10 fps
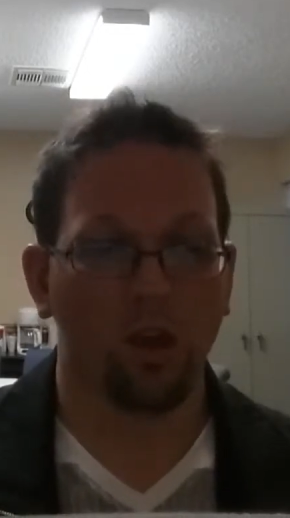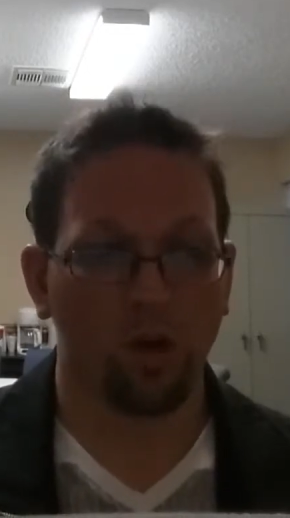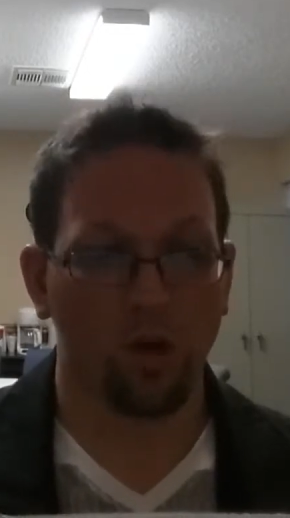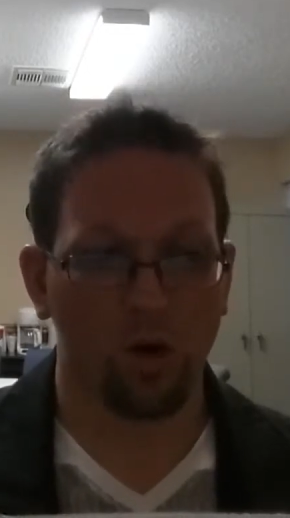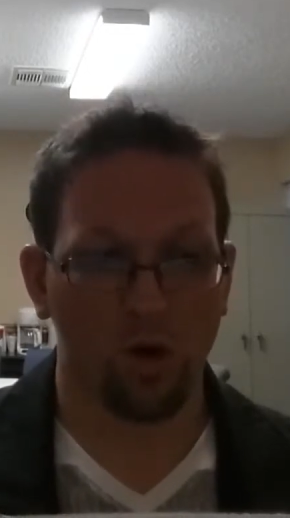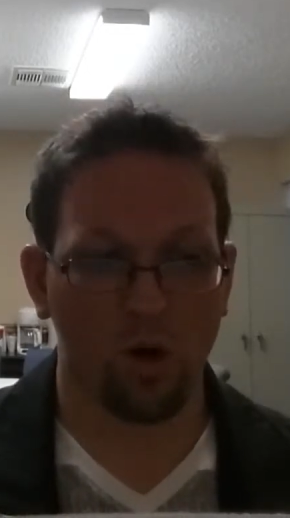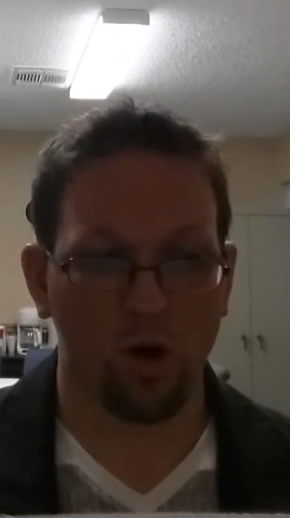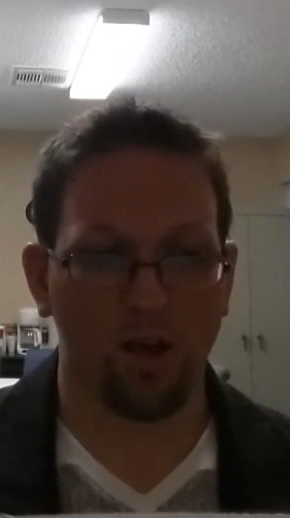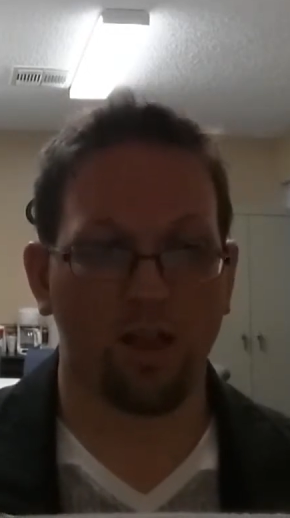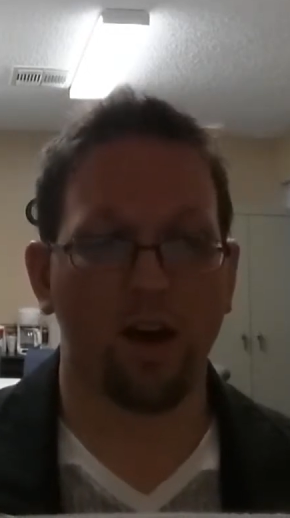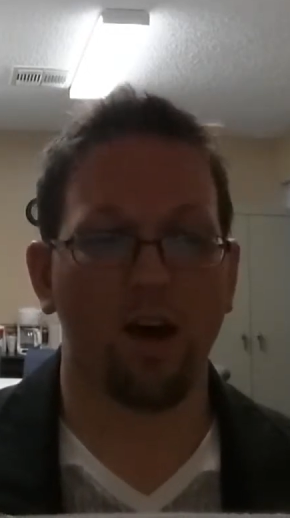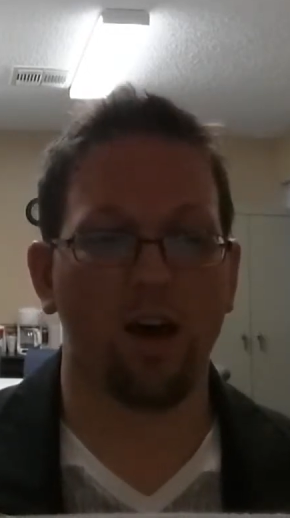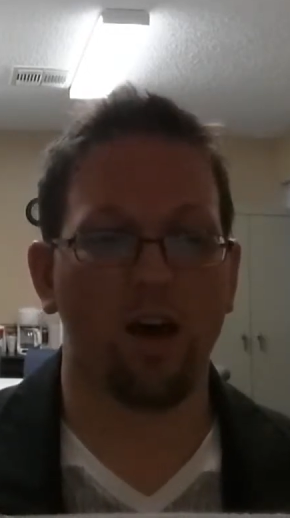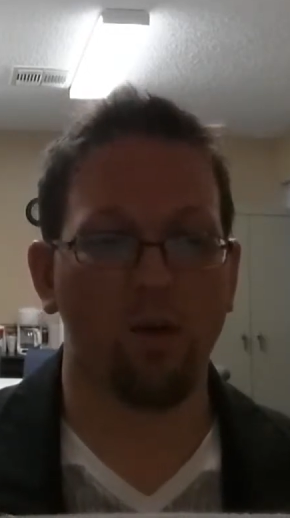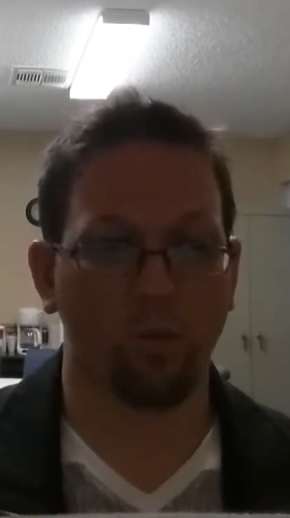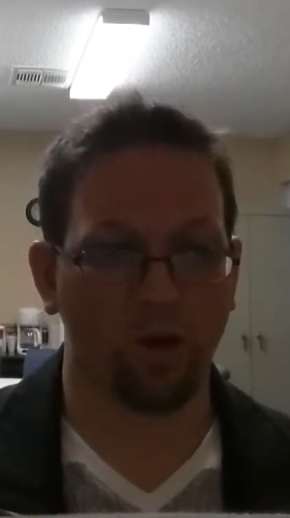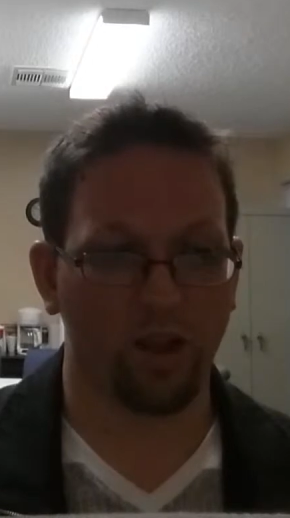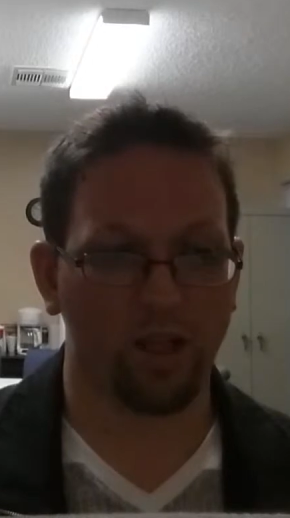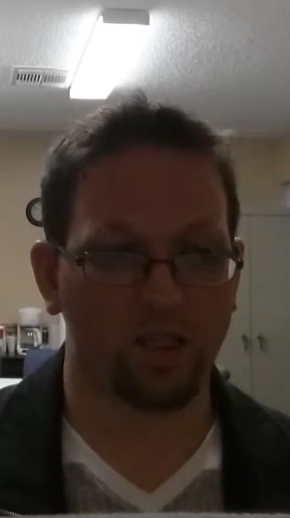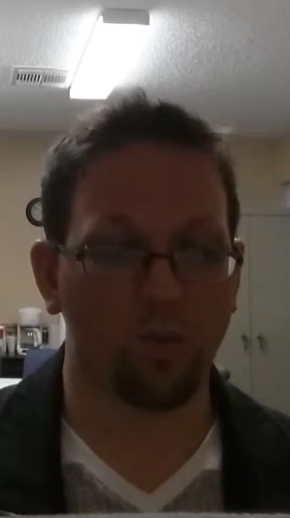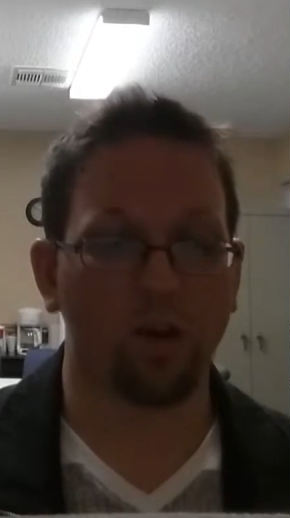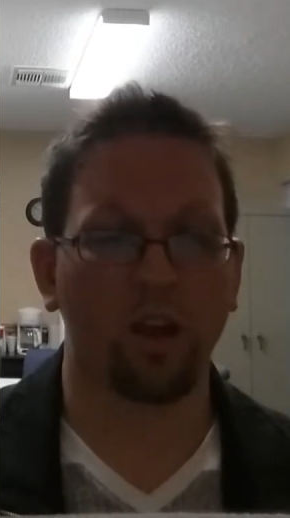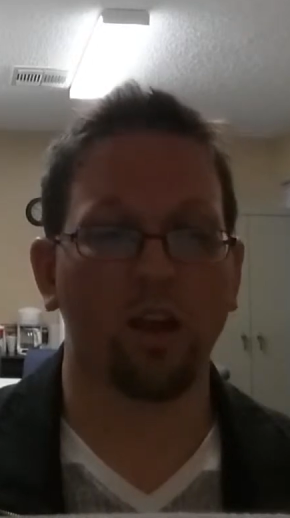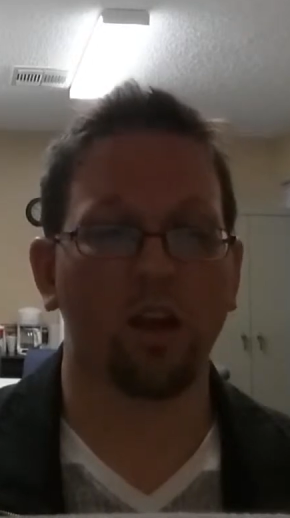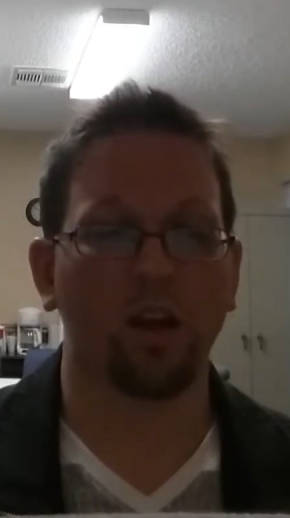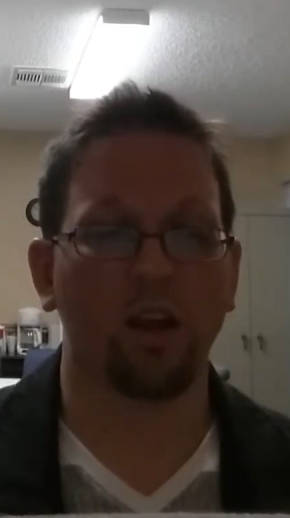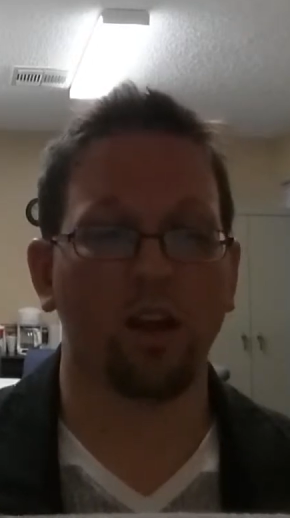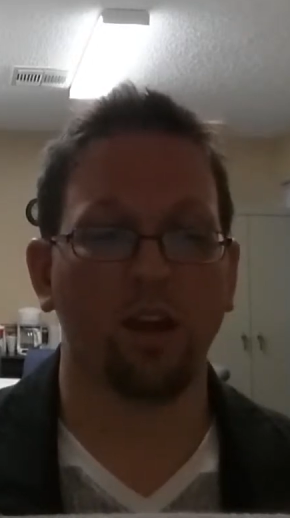You're the reason we're here.